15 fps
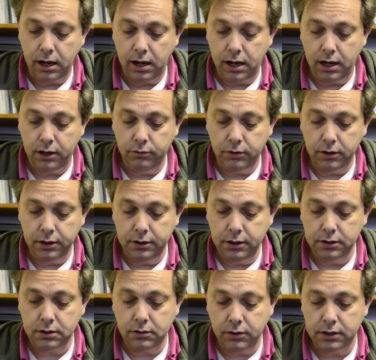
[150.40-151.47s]
And one of
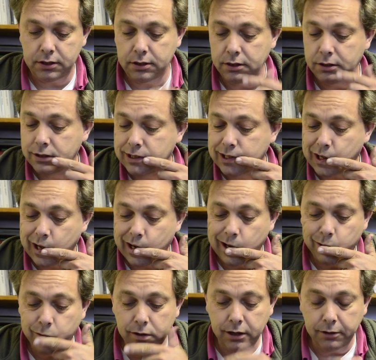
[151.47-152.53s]
these questions
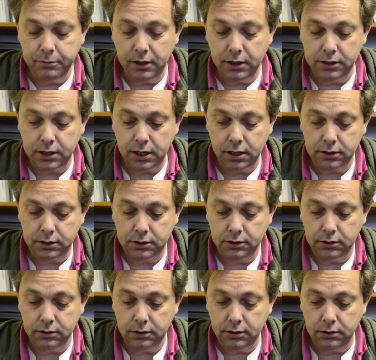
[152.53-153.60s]
will give me a chance
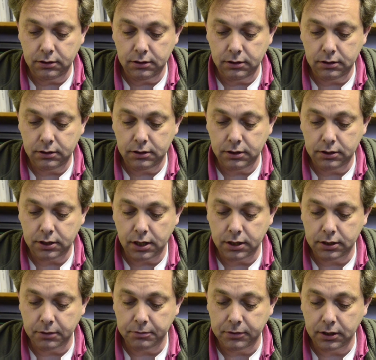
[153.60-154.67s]
to say
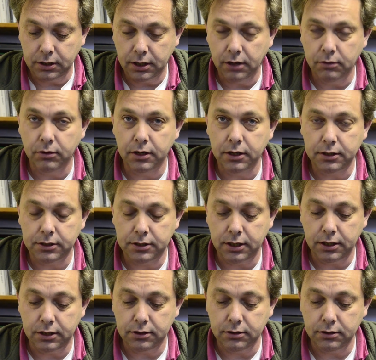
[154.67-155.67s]
something that I wanted to say.